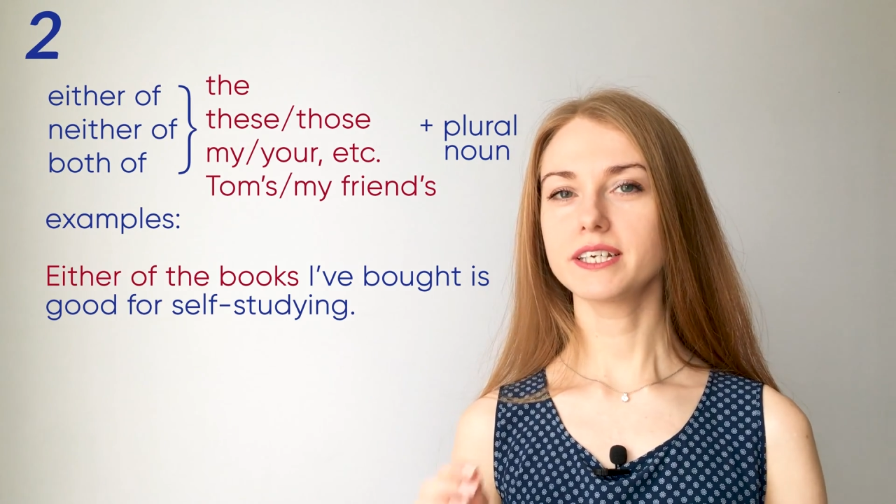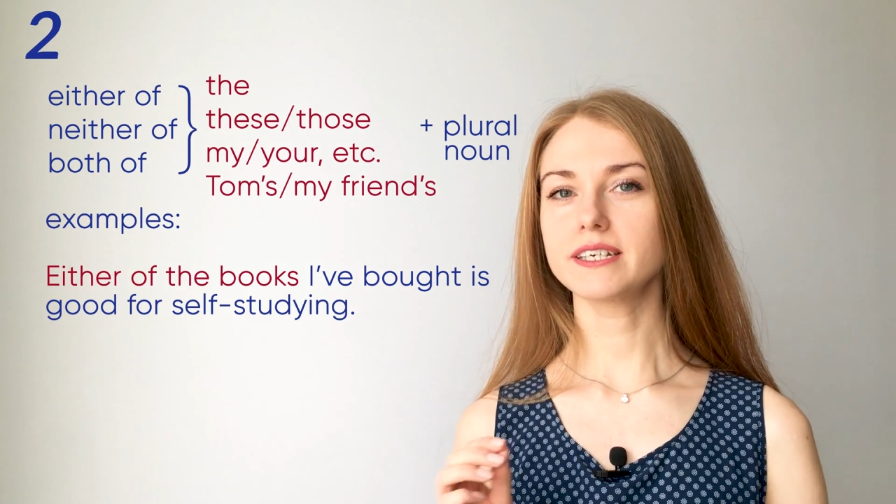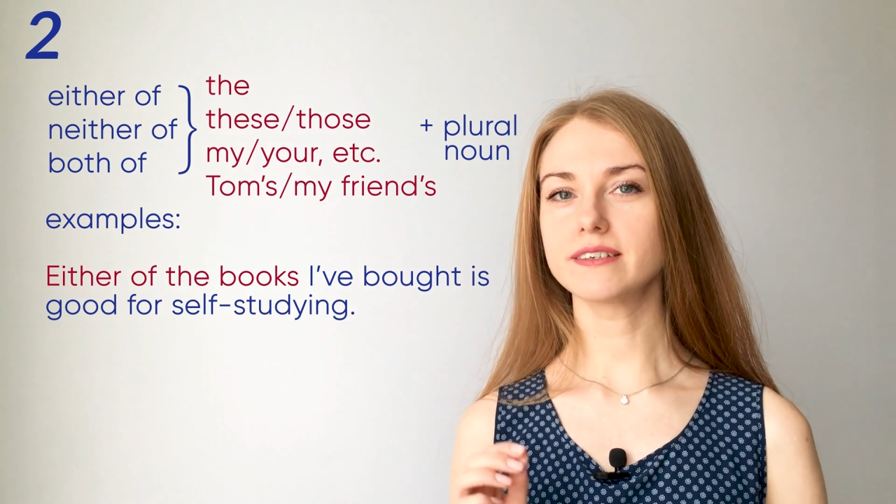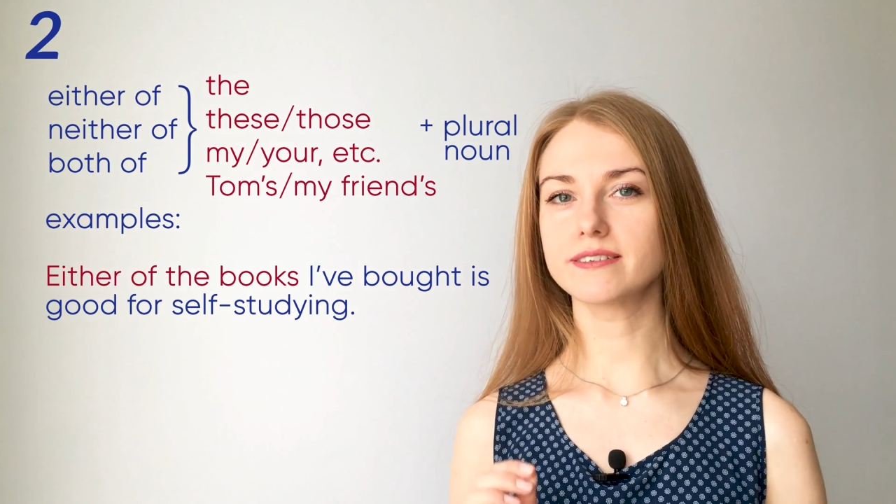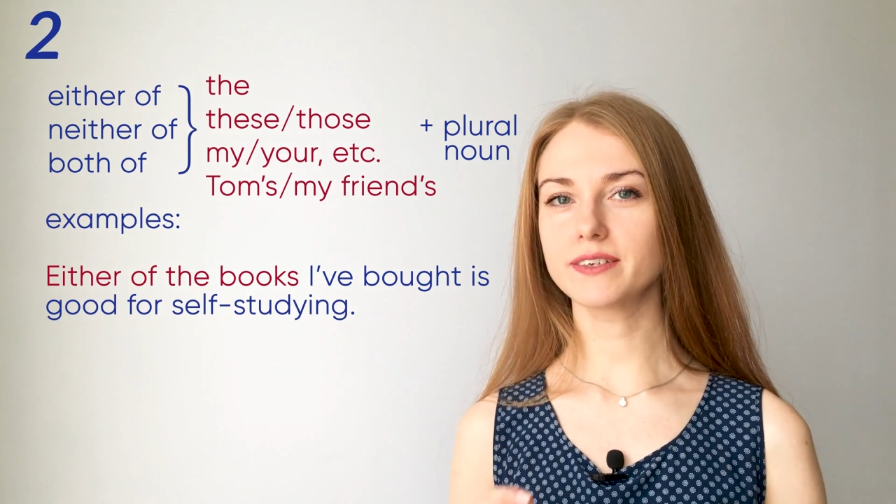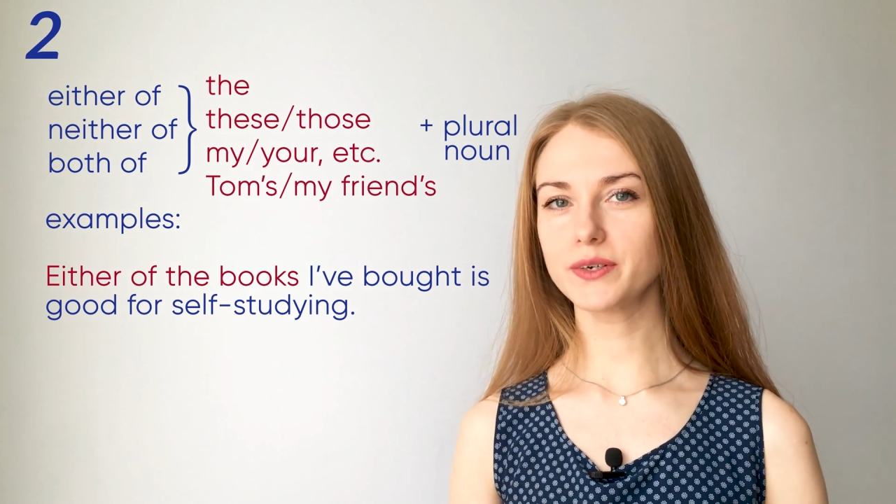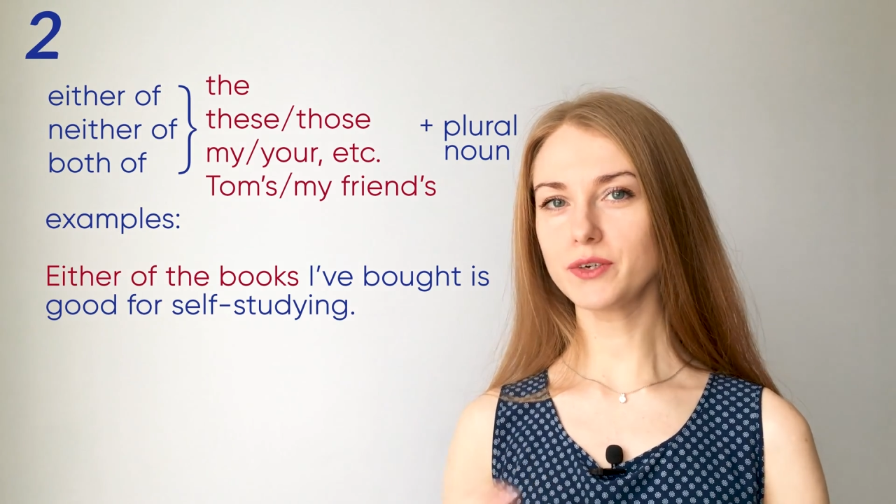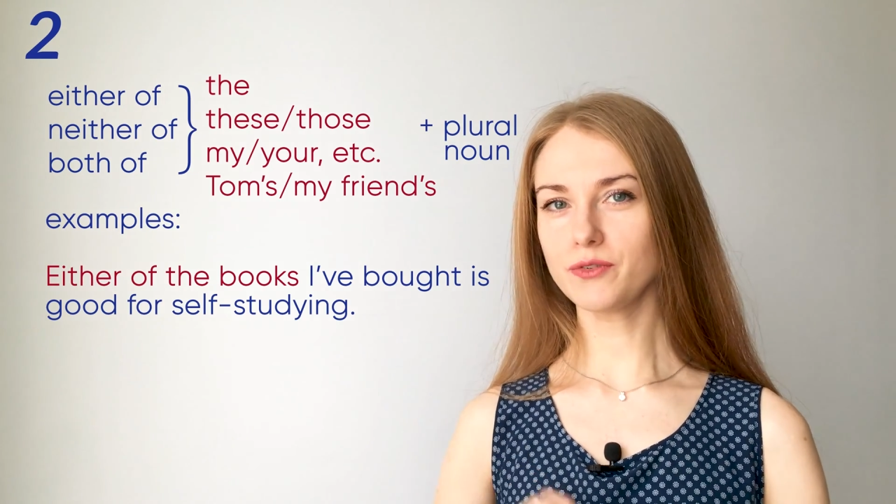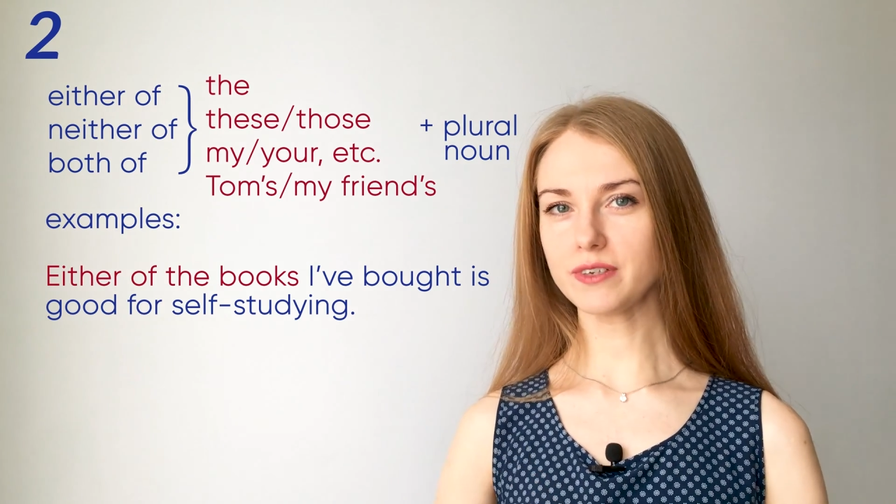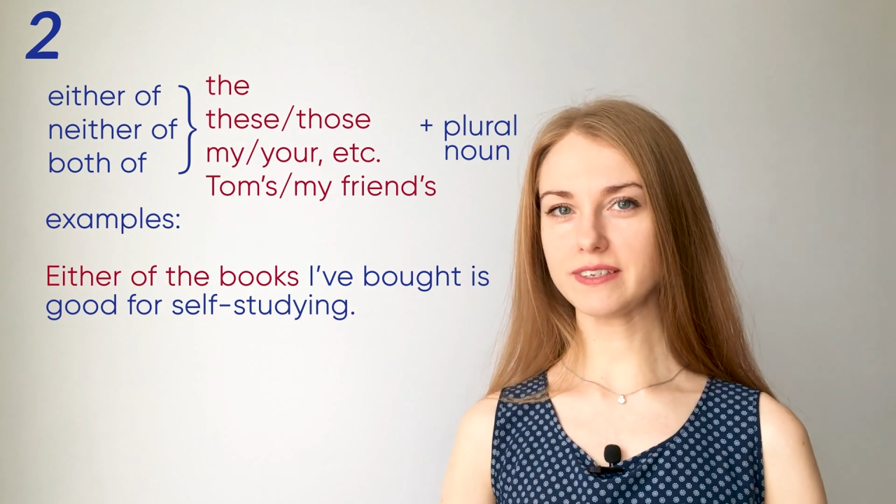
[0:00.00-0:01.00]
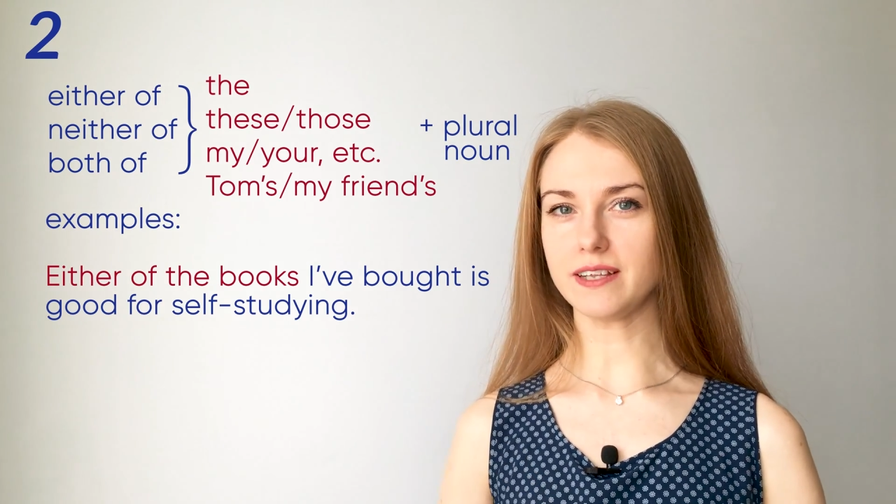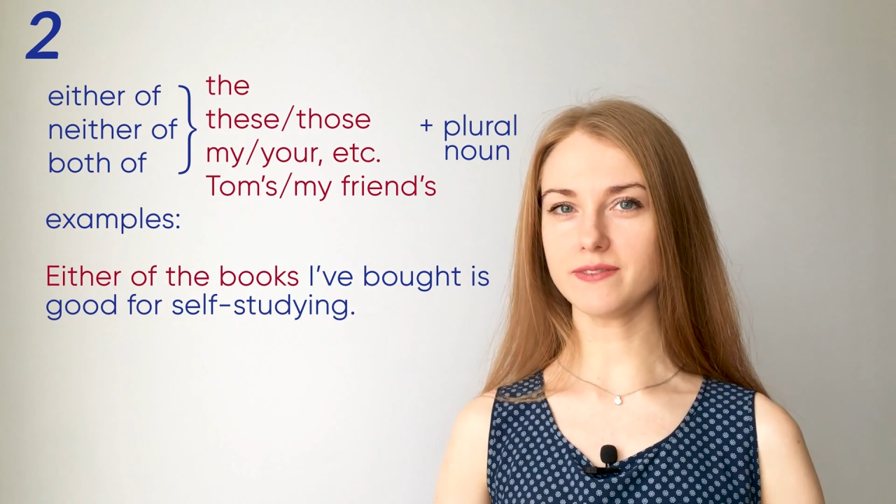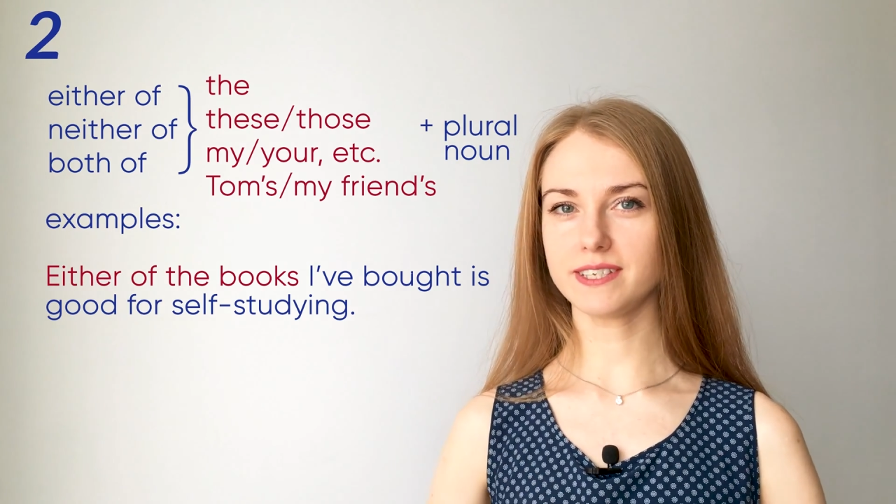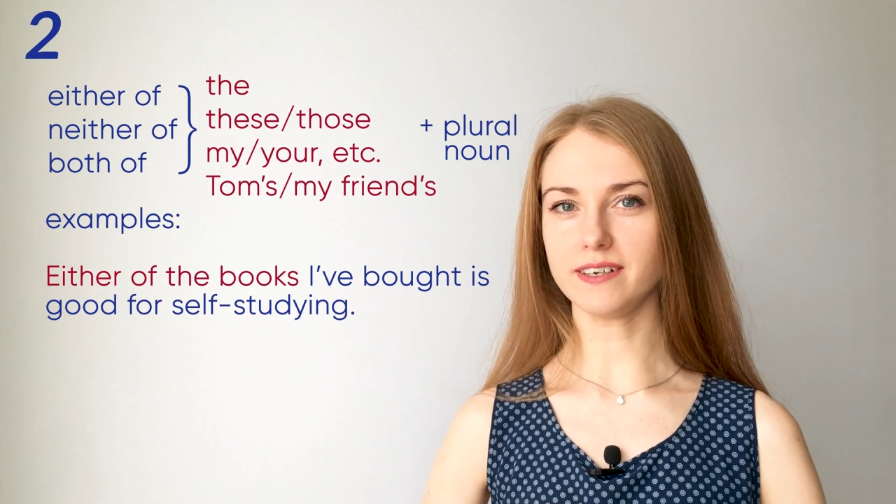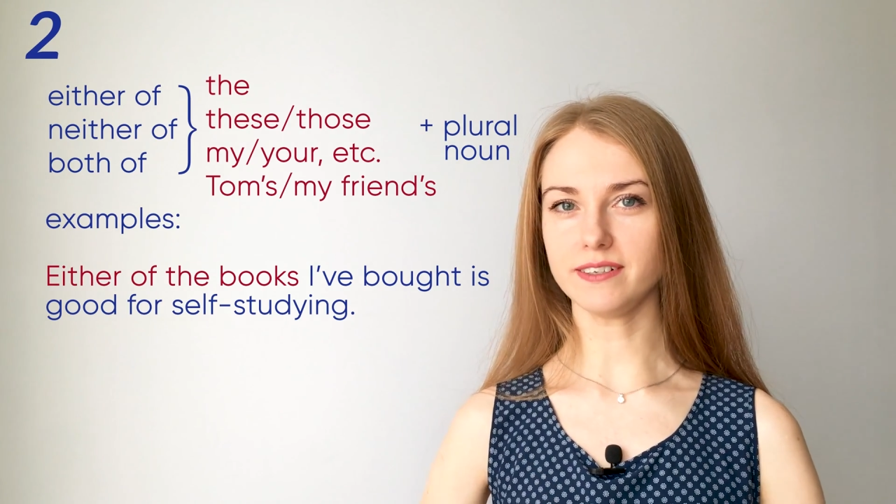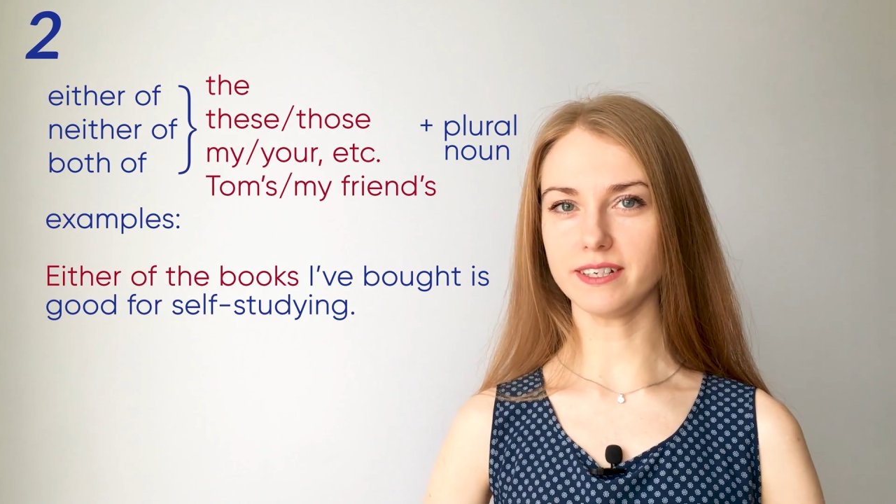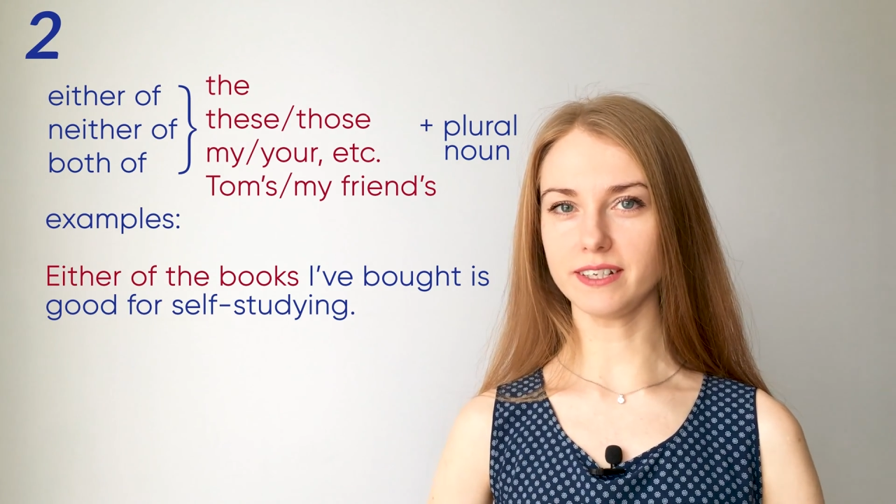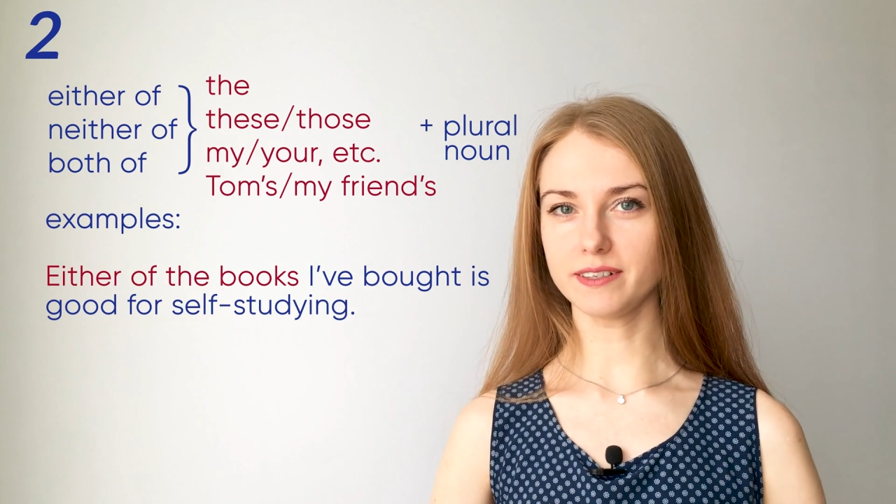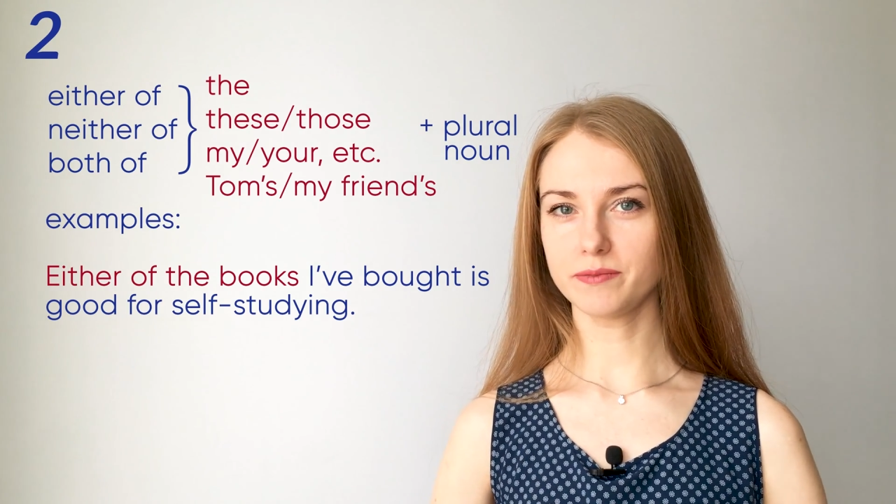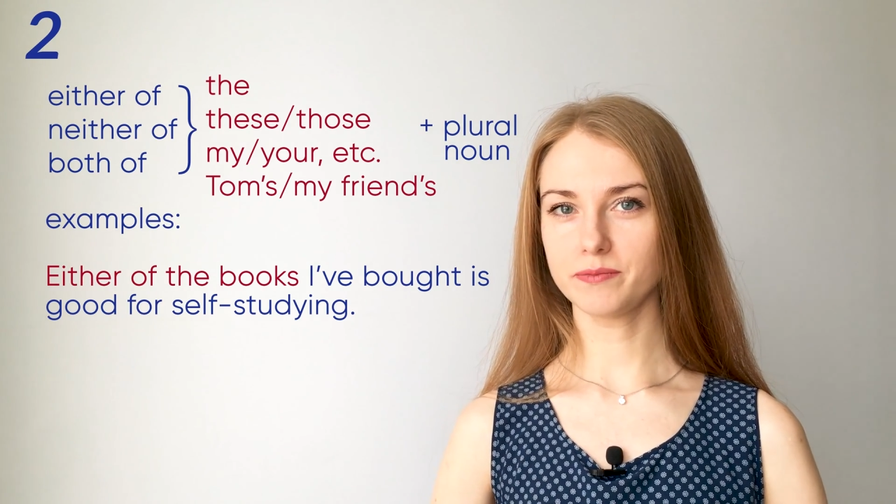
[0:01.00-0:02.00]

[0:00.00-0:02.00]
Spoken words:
is good for self-studying.